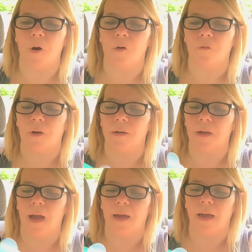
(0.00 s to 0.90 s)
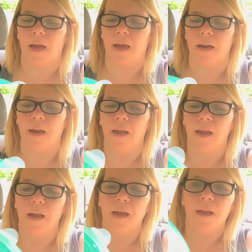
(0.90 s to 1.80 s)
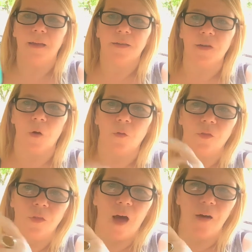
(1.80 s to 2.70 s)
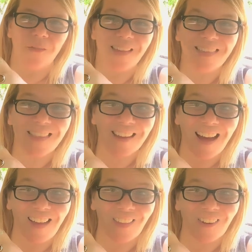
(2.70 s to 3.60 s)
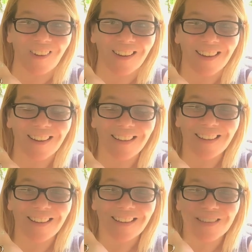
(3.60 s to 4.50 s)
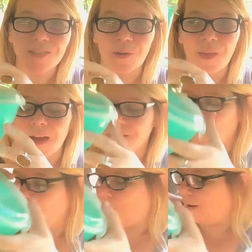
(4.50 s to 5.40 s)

perfect again. So, love the color. So, that's one